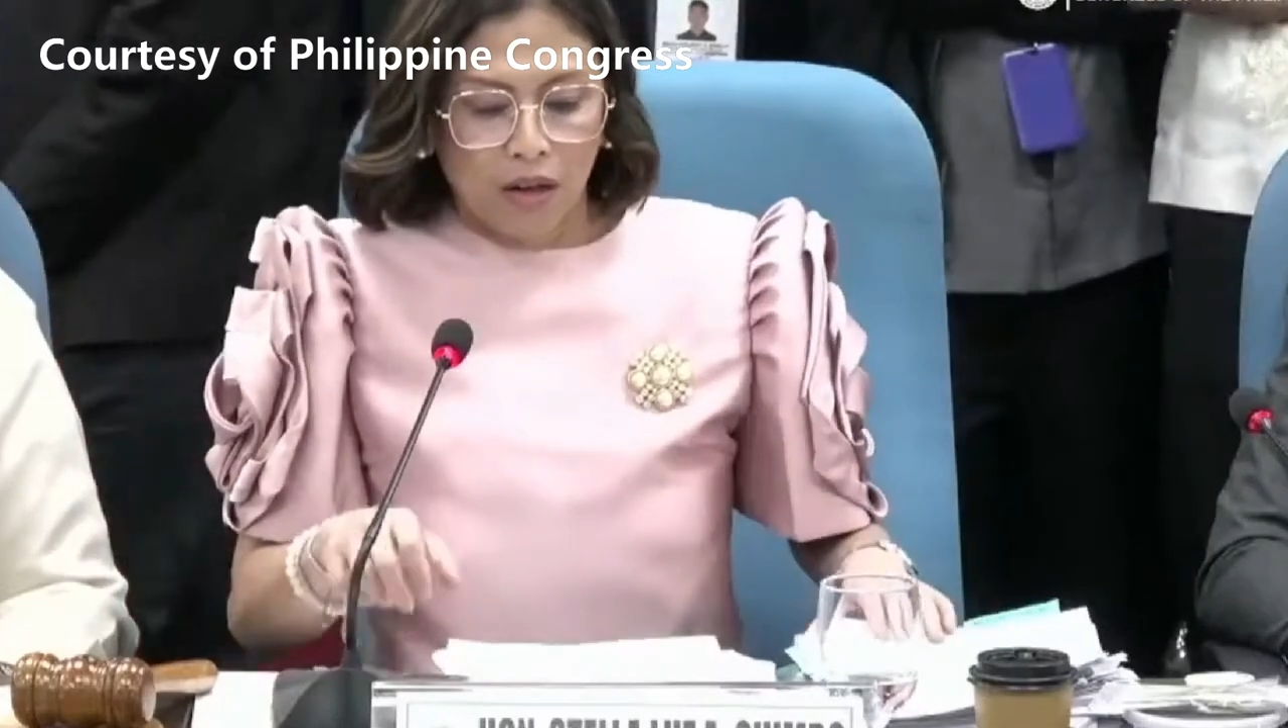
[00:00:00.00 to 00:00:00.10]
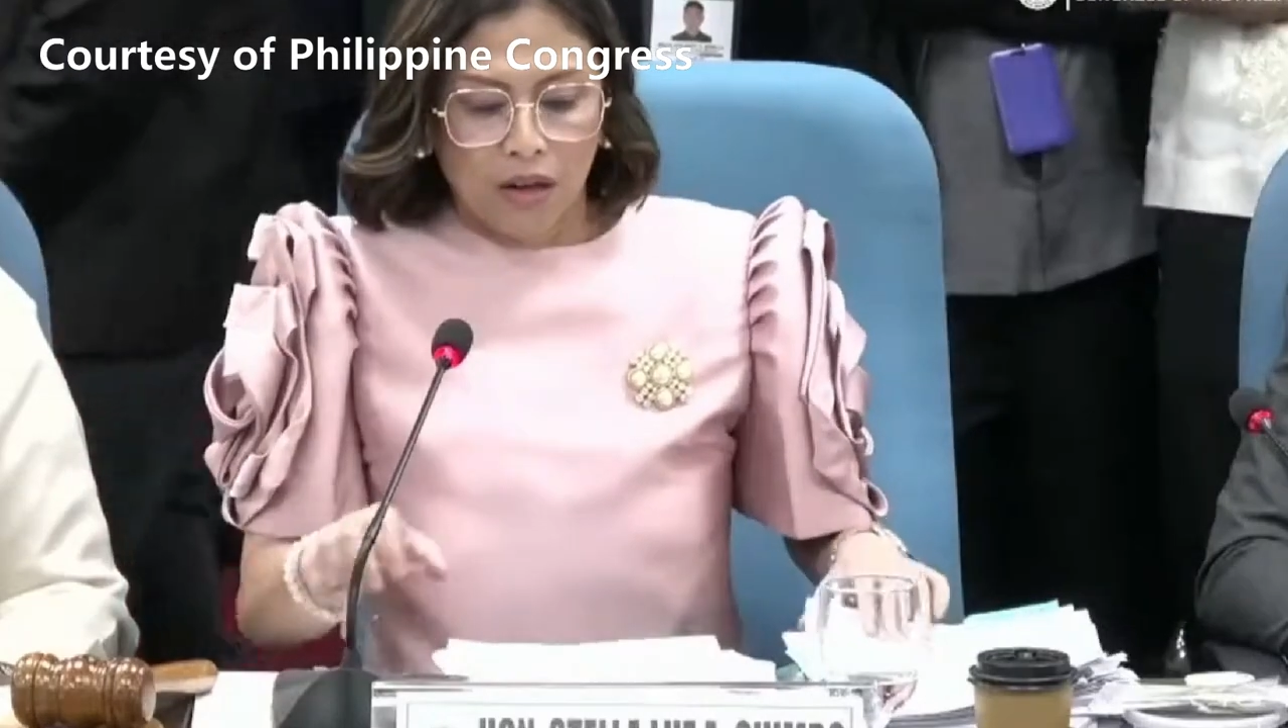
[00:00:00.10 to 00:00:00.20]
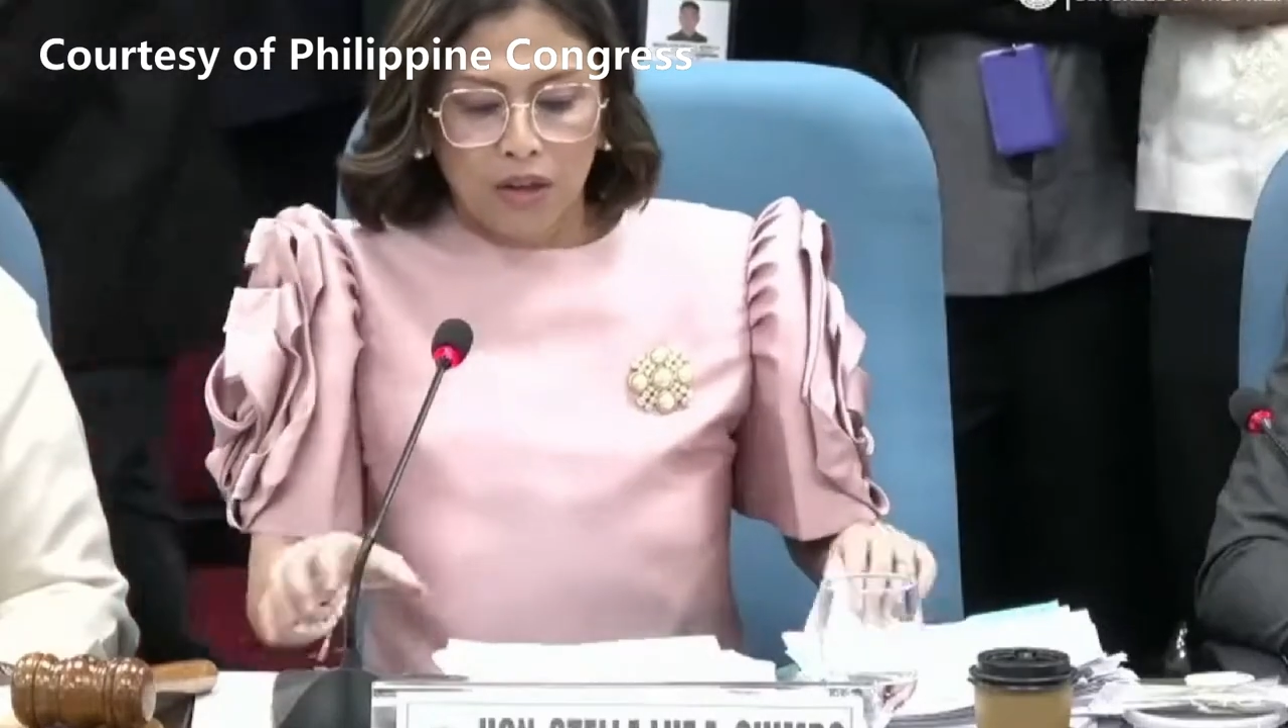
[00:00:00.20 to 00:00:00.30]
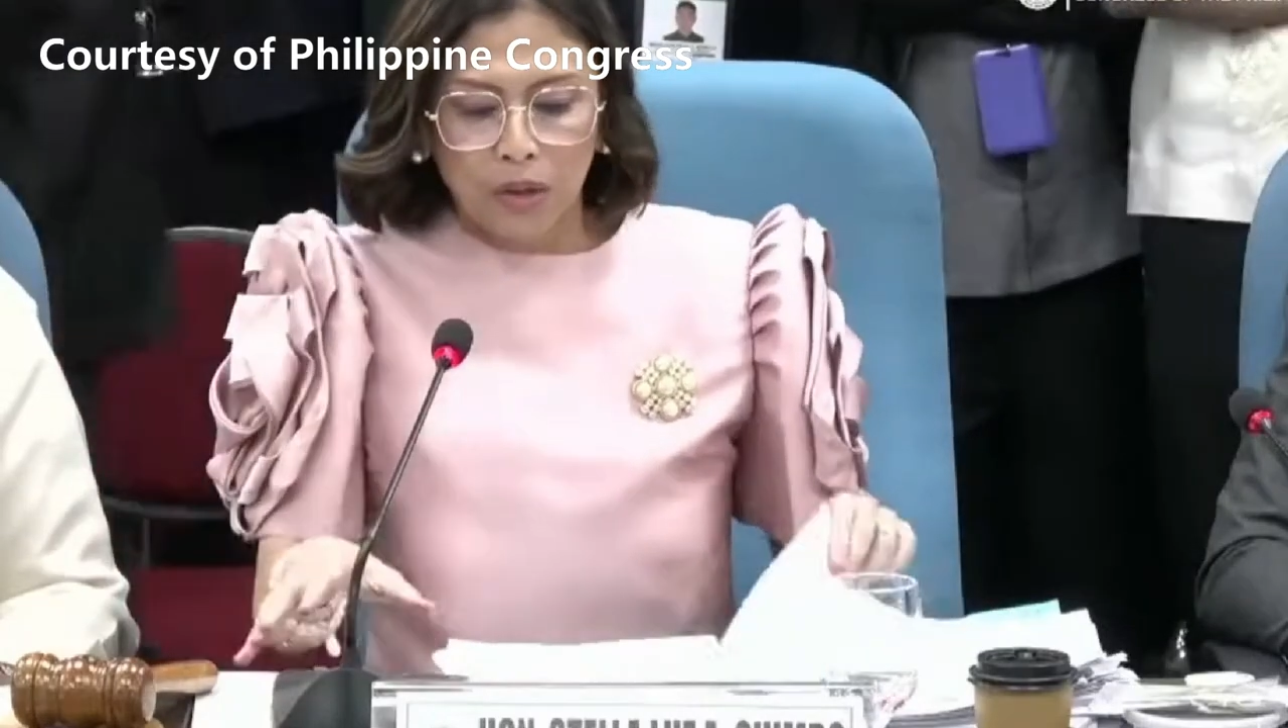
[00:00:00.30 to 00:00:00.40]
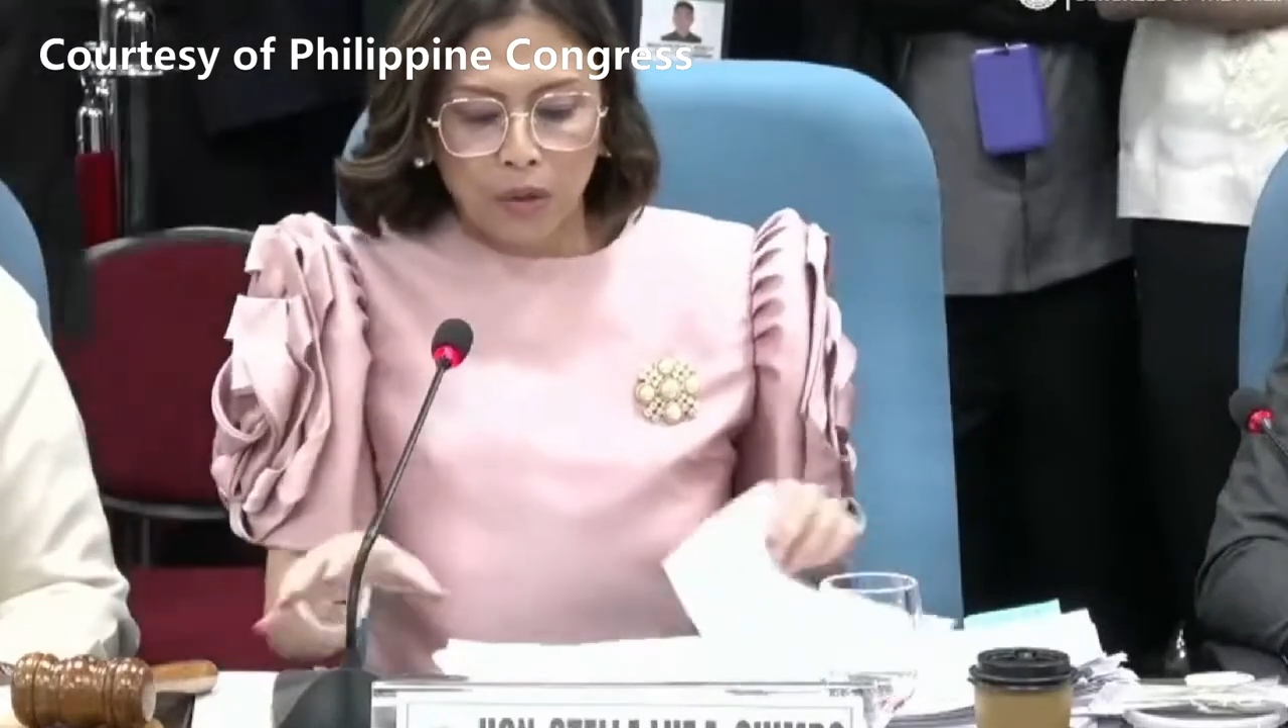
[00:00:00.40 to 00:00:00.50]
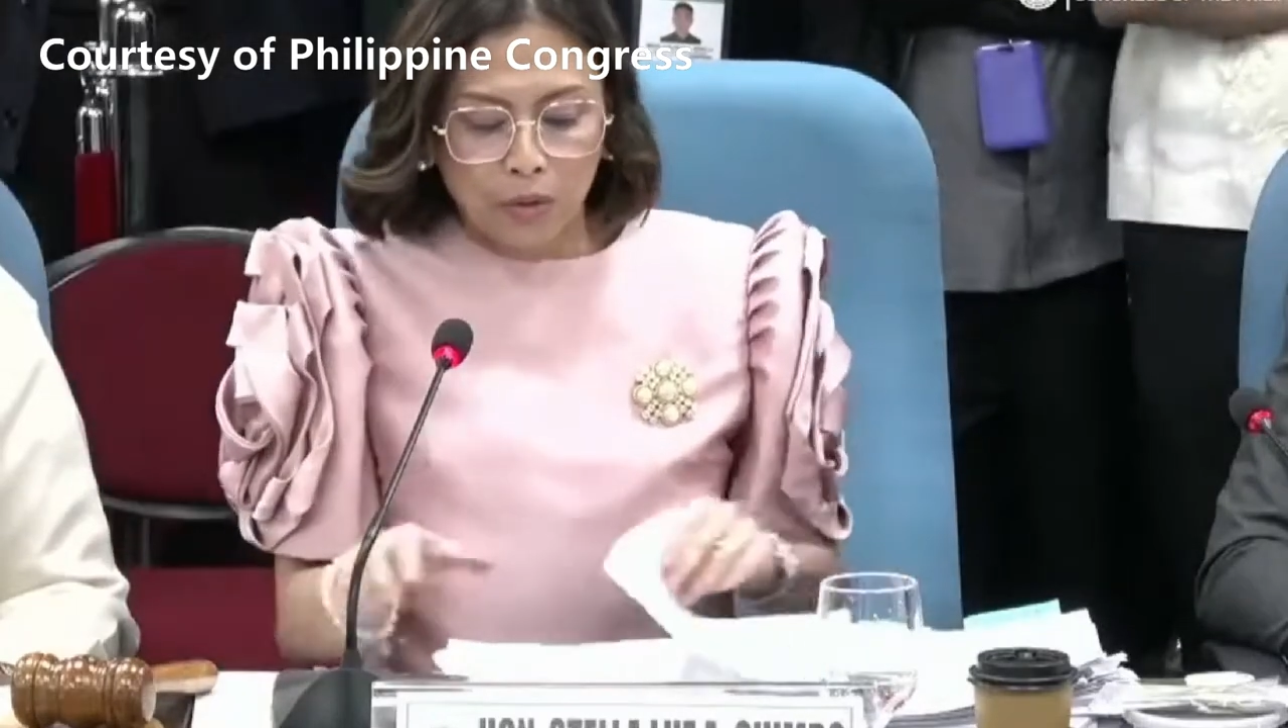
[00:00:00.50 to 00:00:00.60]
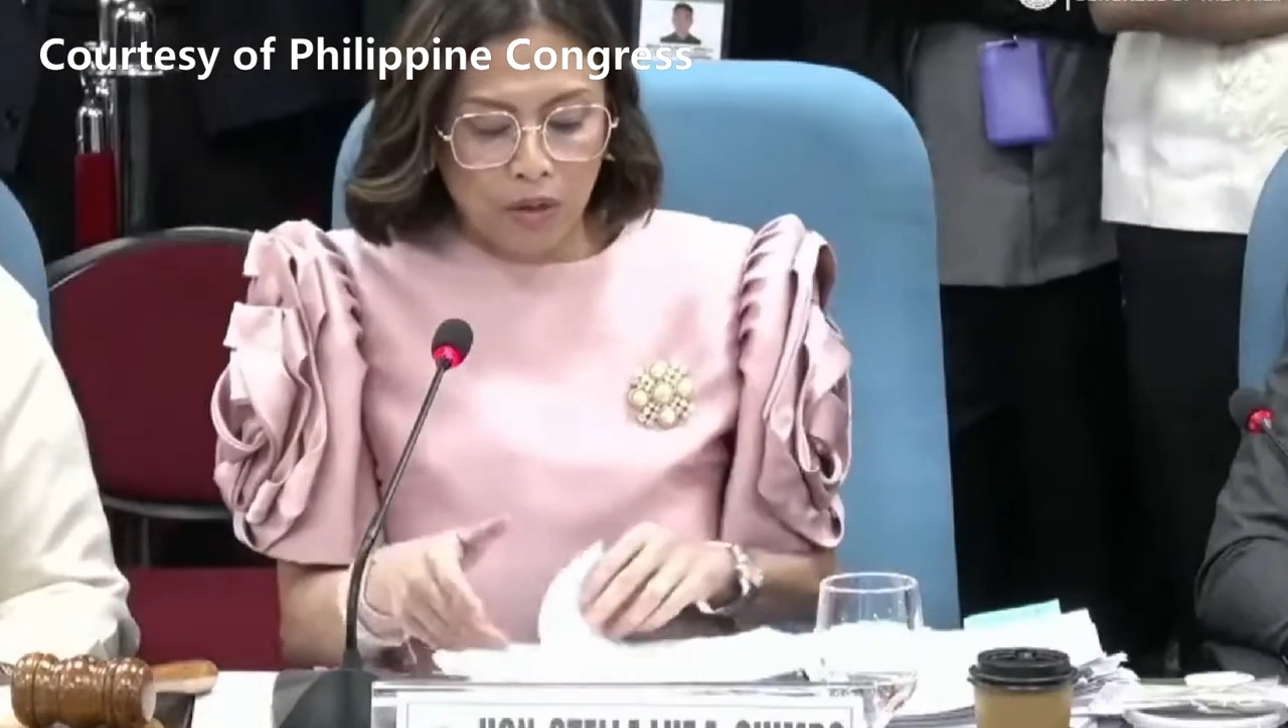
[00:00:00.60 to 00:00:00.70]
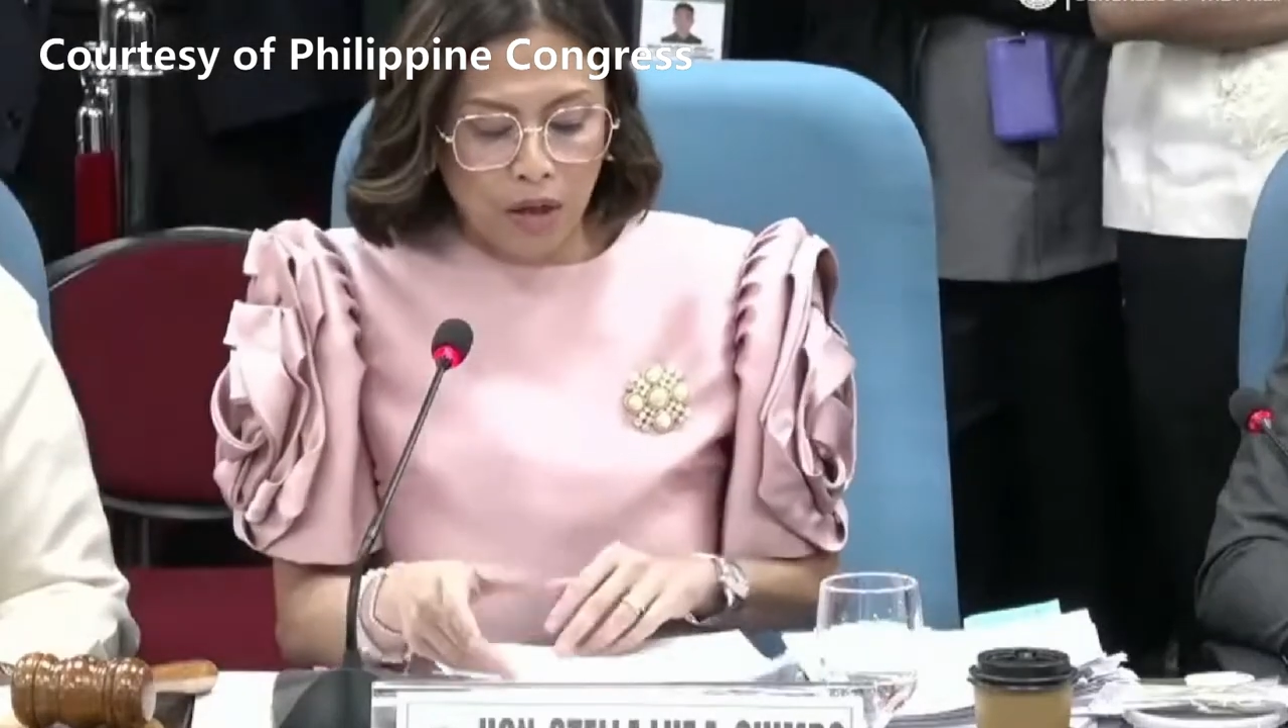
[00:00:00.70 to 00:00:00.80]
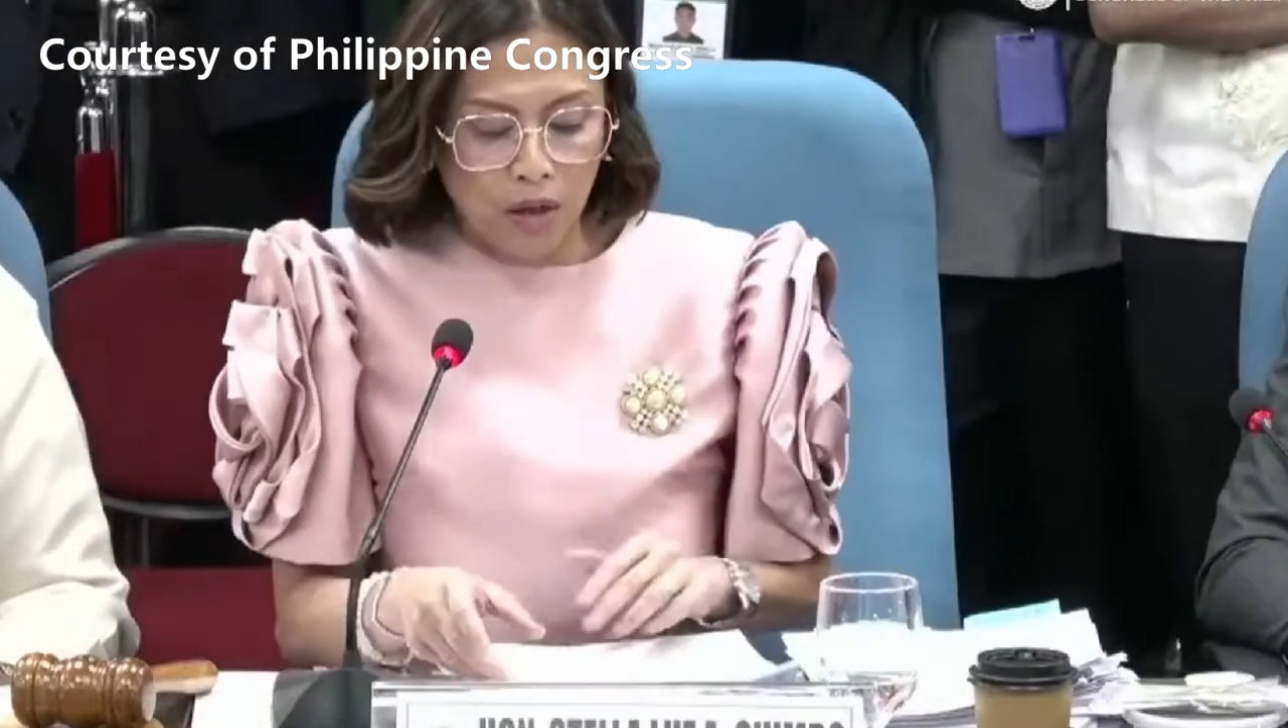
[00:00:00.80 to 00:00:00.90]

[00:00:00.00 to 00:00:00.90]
So,